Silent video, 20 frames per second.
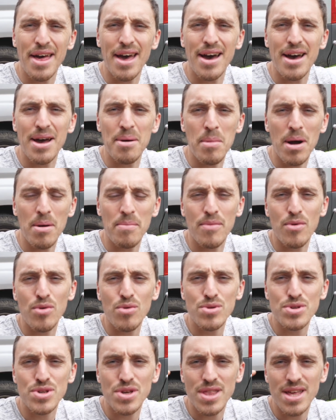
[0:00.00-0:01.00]
I'm
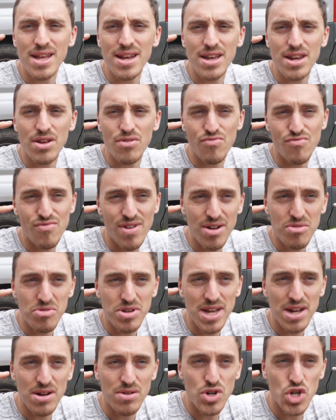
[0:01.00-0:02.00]
also then going to
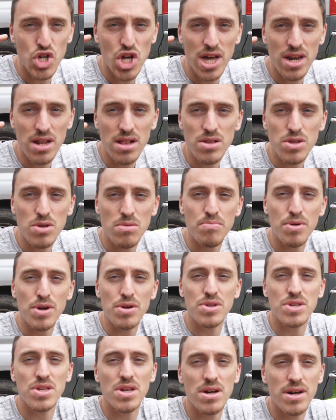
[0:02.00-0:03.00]
route out channels on
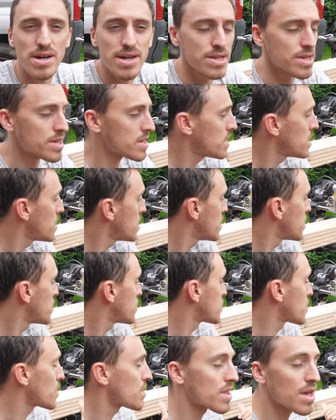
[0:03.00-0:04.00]
both sides
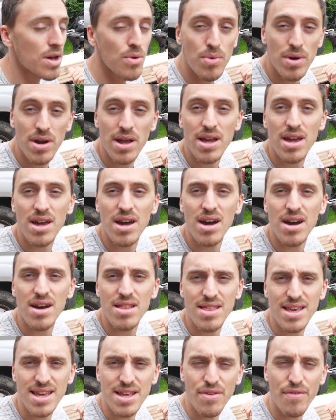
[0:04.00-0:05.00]
so that when I
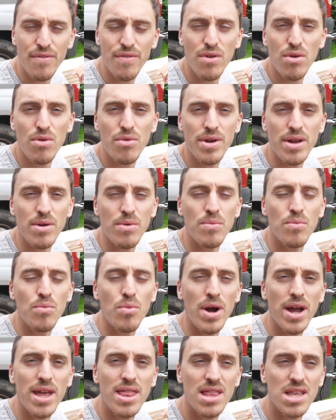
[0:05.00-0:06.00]
cut these flooring
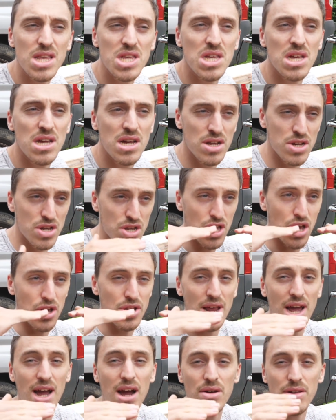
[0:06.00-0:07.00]
widths to go
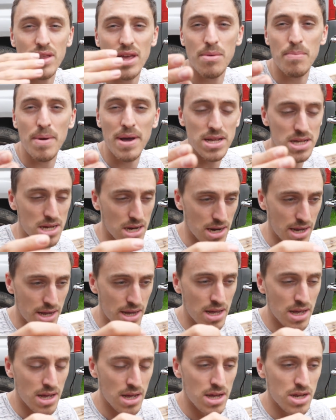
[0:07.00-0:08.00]
down, they basically
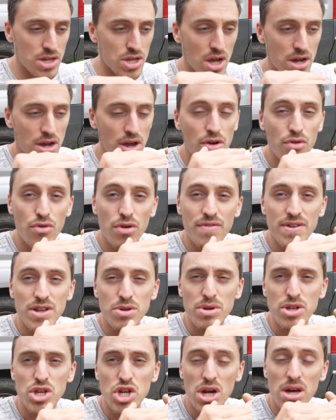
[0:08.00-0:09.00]
tongue and groove
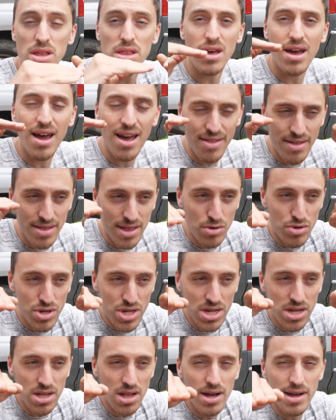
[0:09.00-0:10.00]
into each other, and then they'll
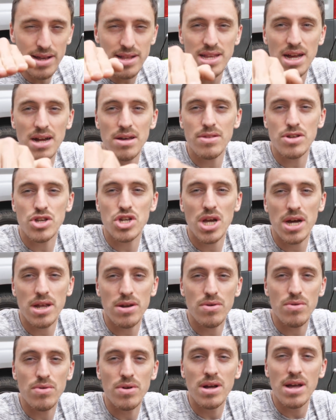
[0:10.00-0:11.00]
slide down the
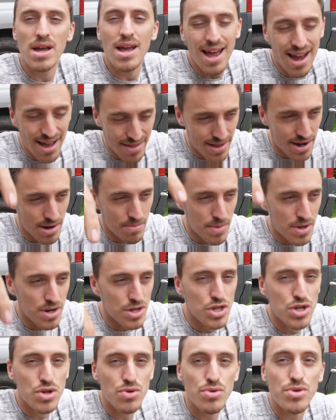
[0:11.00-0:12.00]
channel, and then I'm going
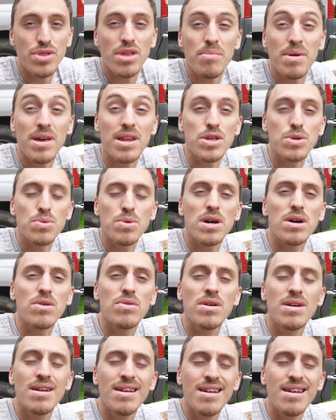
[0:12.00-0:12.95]
to screw them in as well.